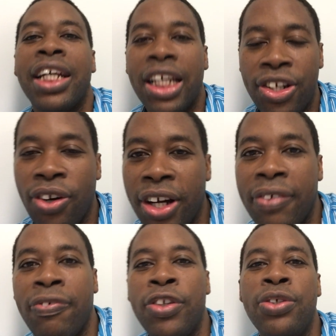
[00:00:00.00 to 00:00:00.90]
in order
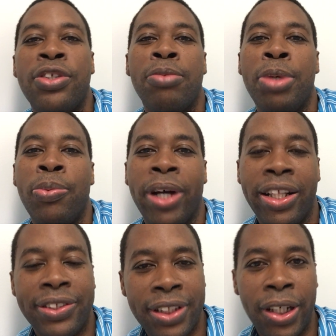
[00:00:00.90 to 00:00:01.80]
for you to be
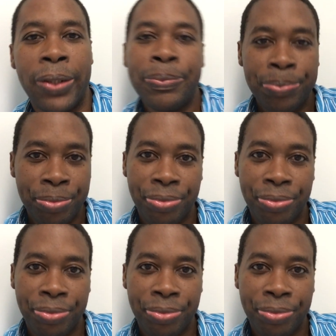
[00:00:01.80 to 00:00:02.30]
well. So